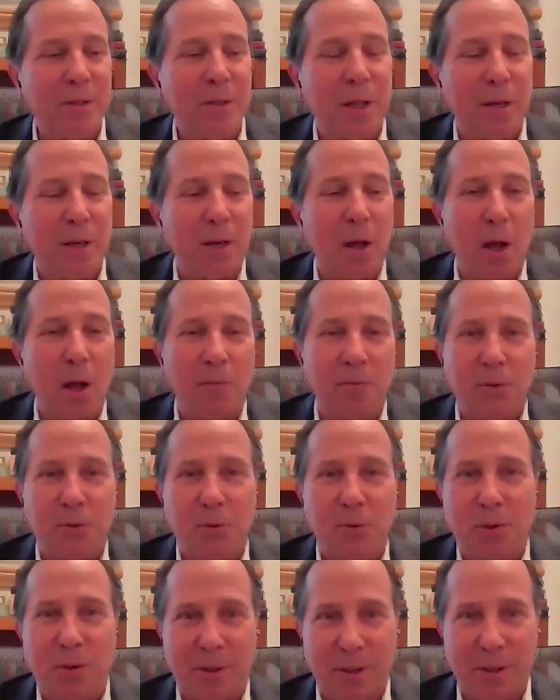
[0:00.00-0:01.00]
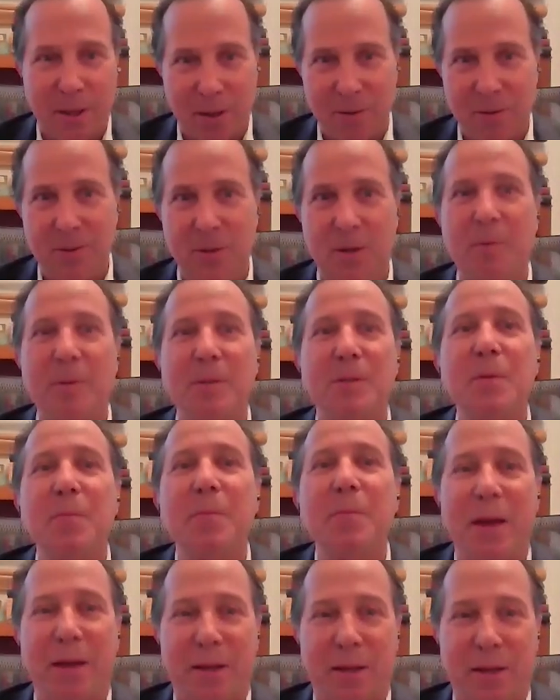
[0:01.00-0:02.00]
it's not an offshore account, Tom. It's
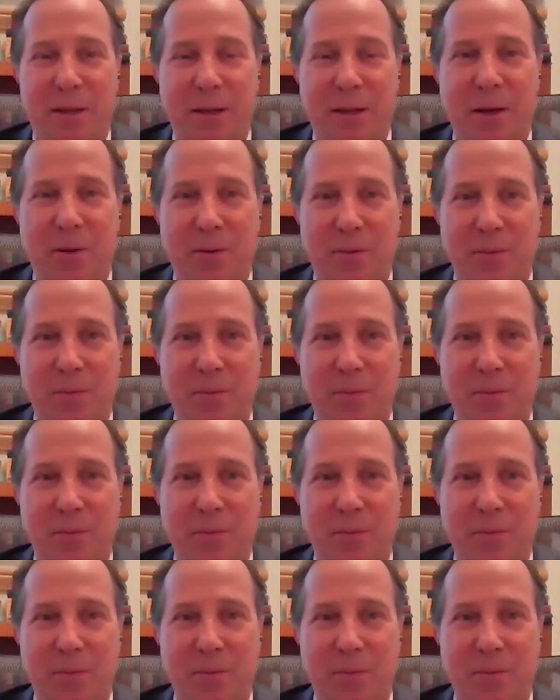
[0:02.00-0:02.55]
a bank account.